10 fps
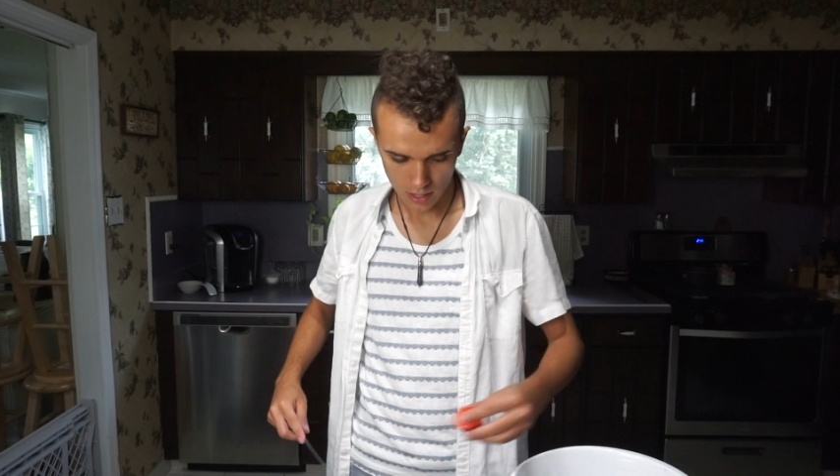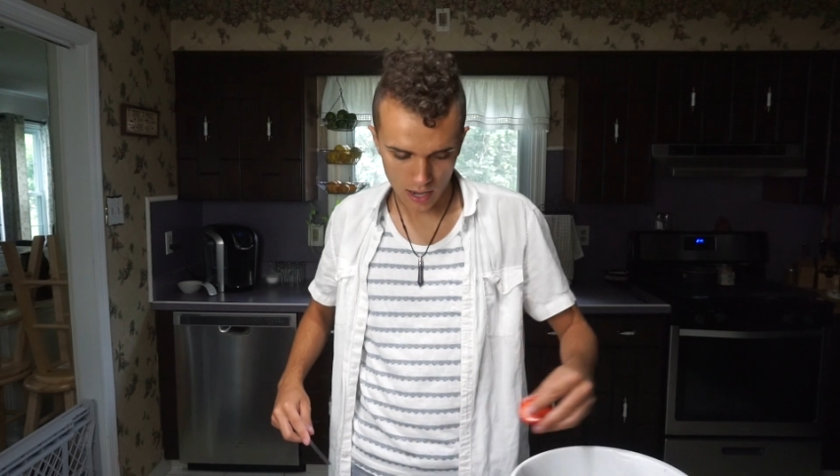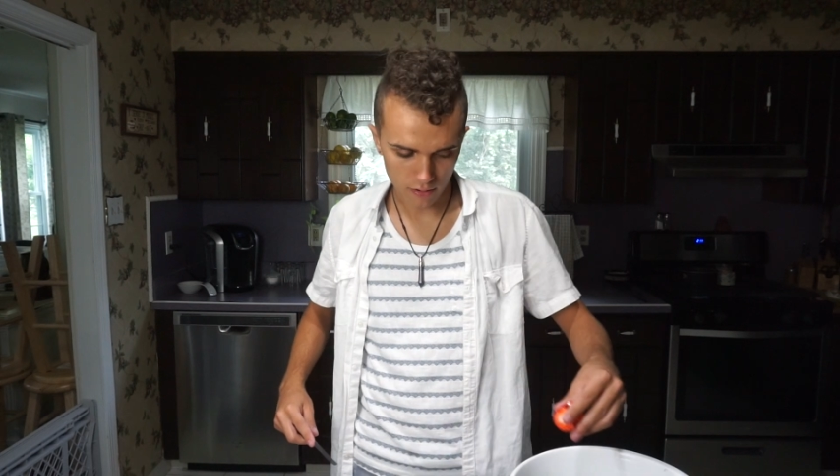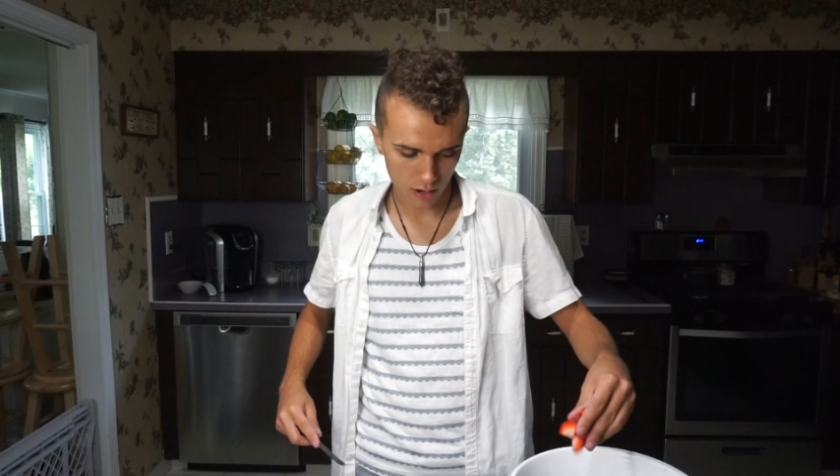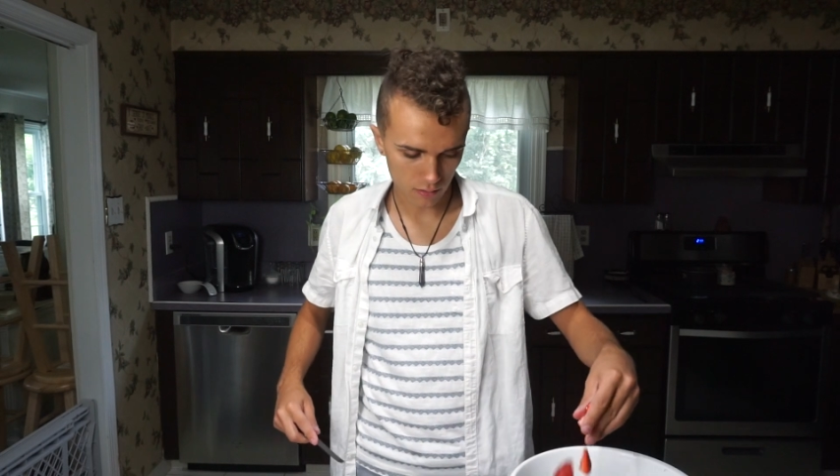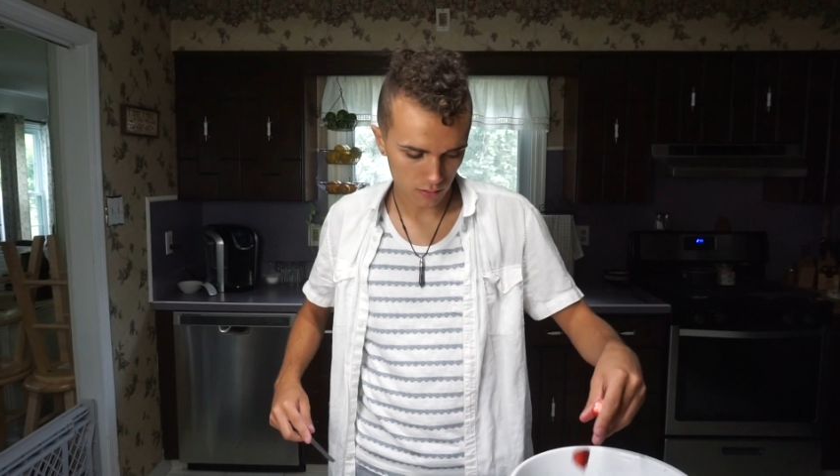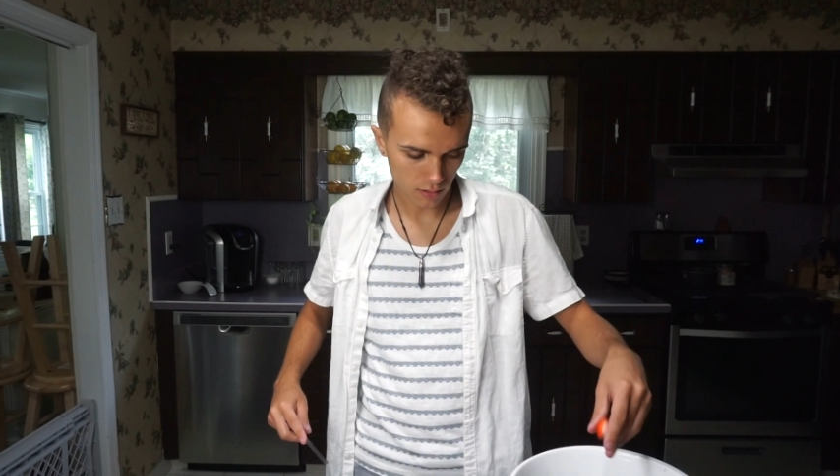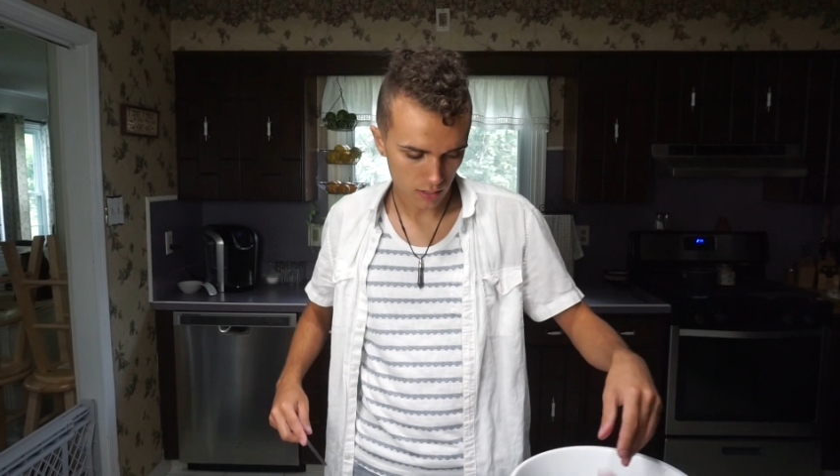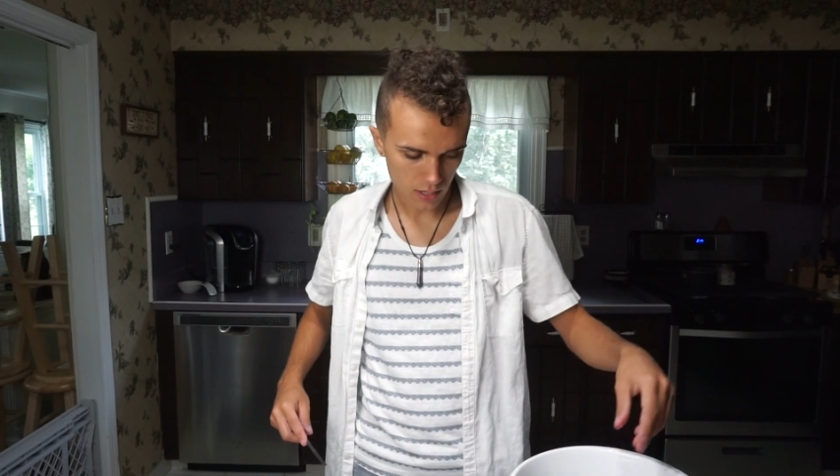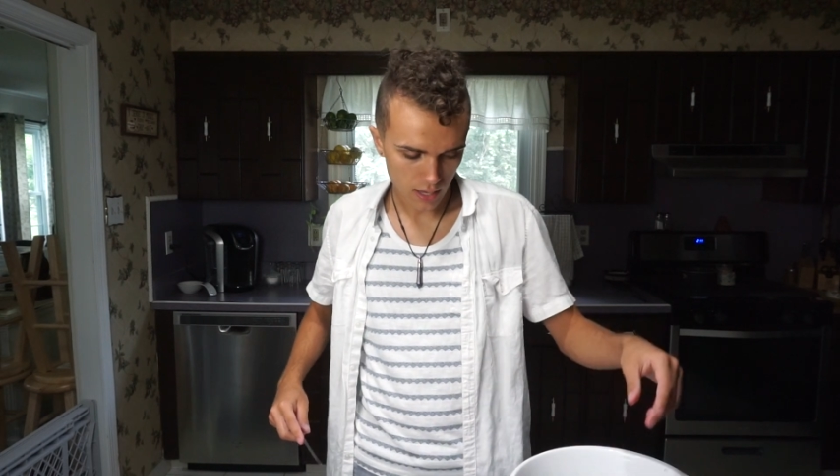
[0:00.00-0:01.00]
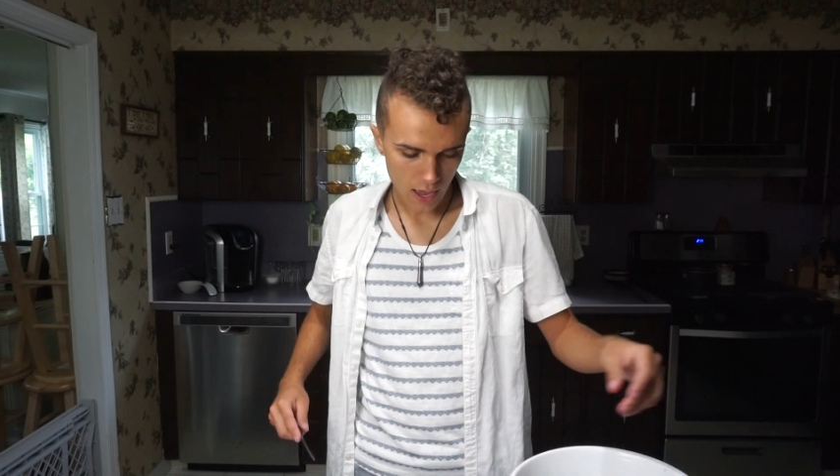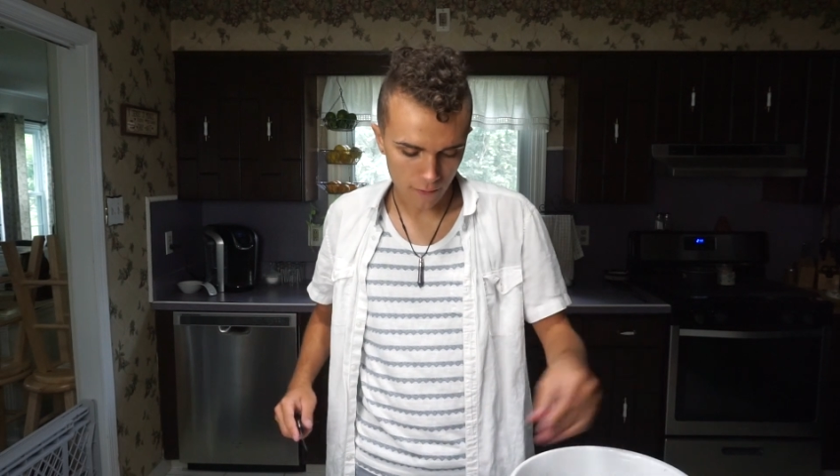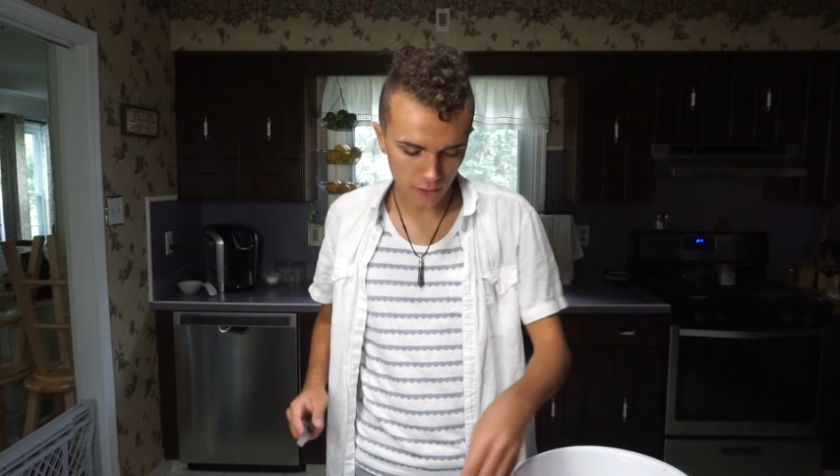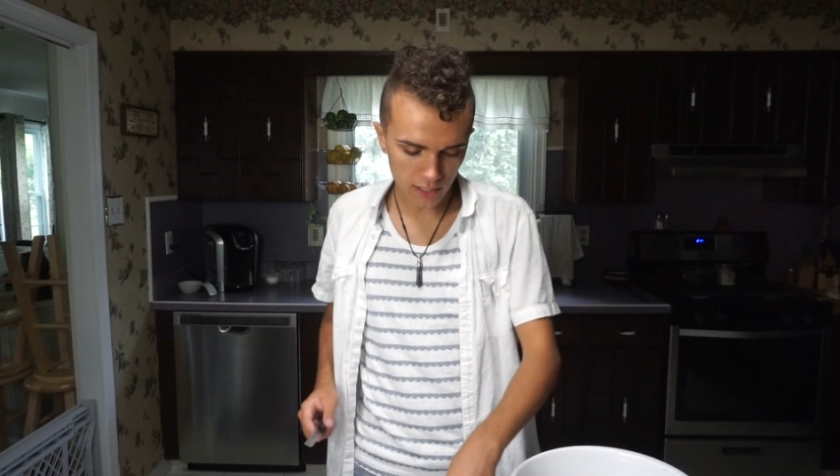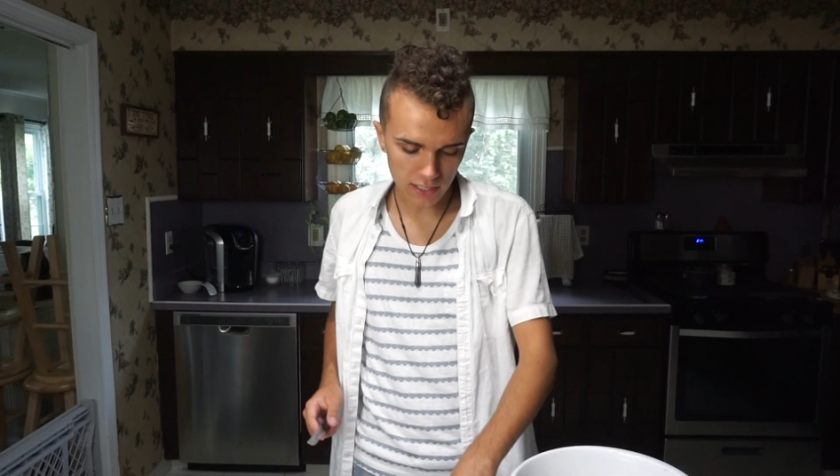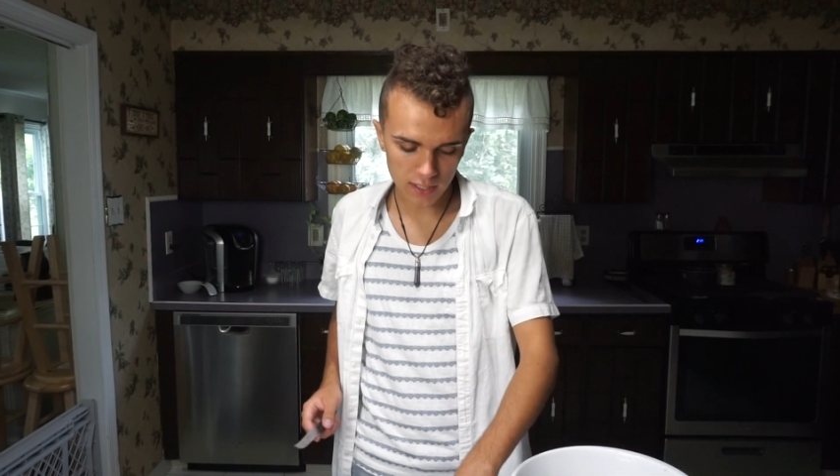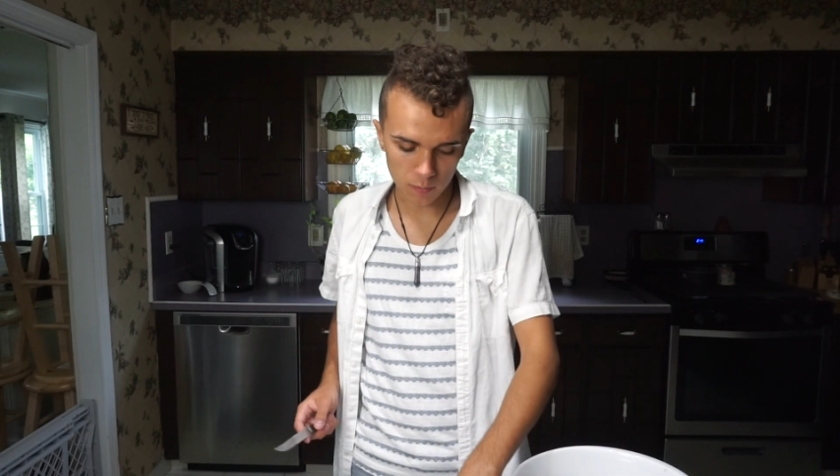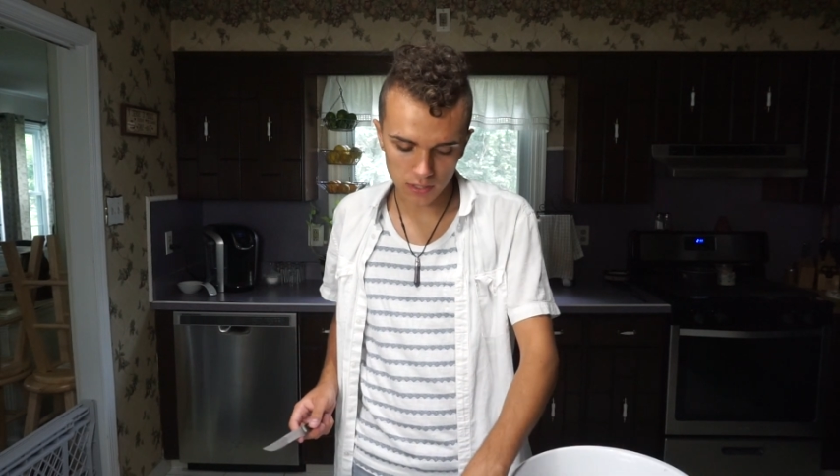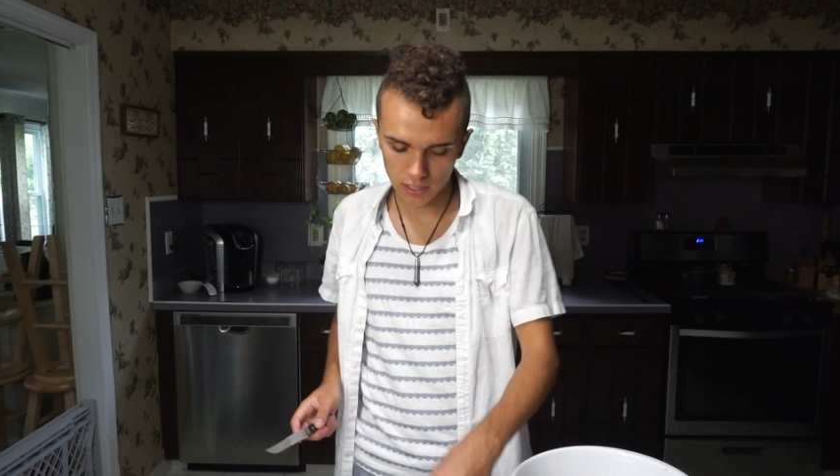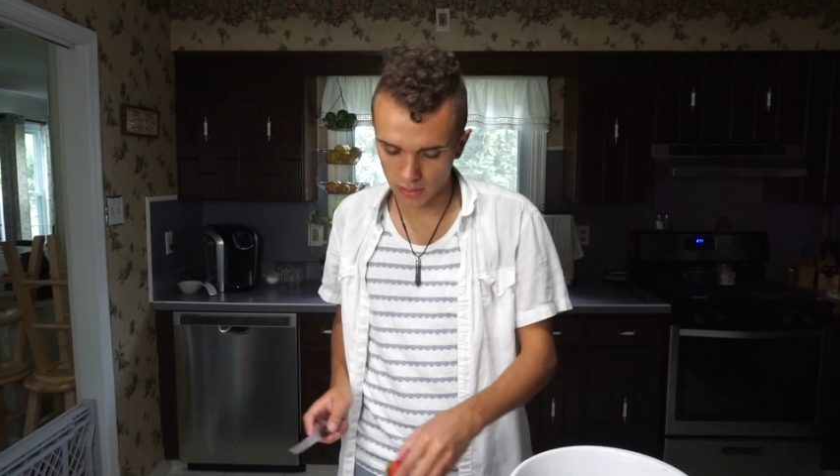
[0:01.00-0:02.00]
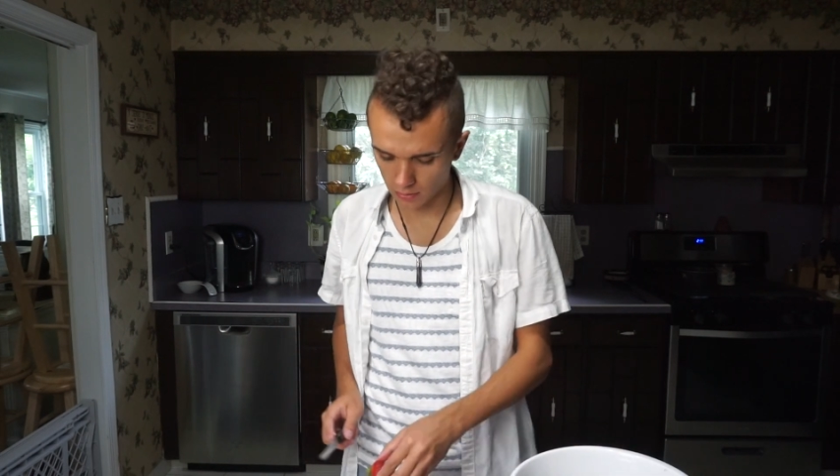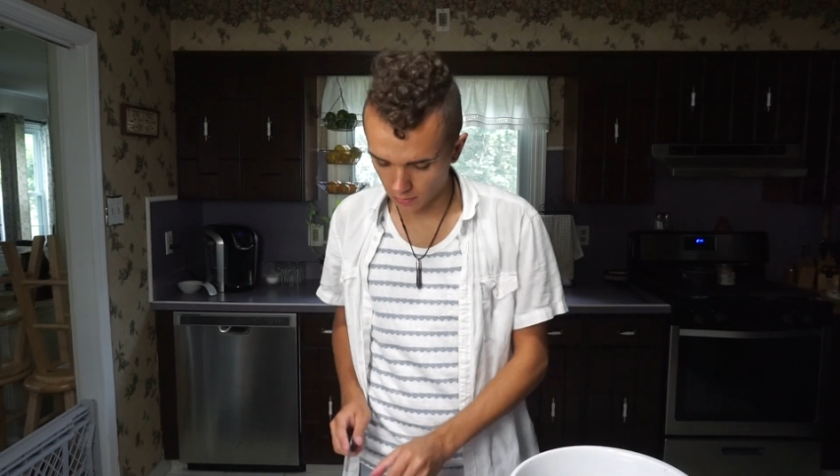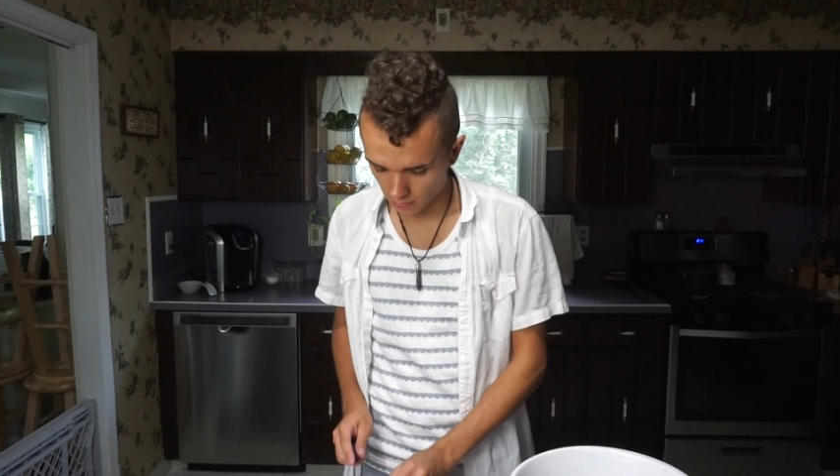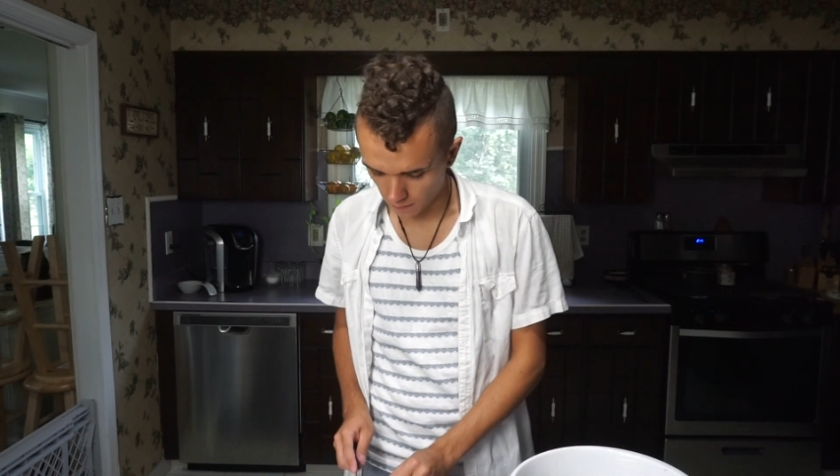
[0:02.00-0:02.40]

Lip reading: don't know. I feel like that's something,